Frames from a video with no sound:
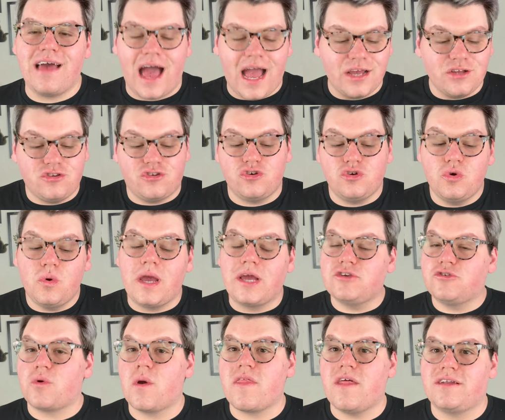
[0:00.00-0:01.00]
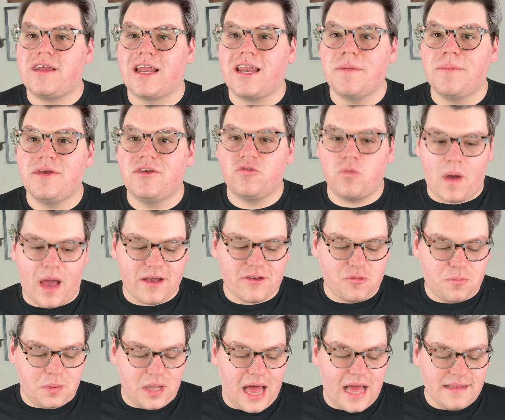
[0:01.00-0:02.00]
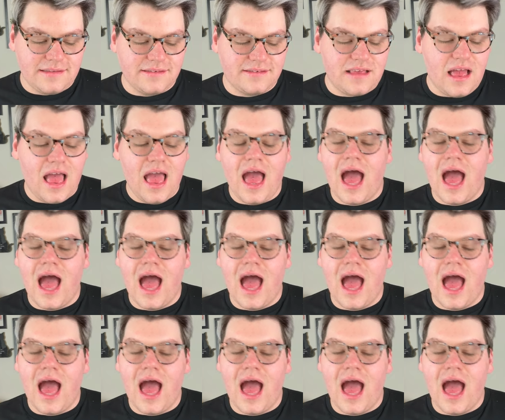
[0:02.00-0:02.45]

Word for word: I do enjoy the Teddy Bees wax blends.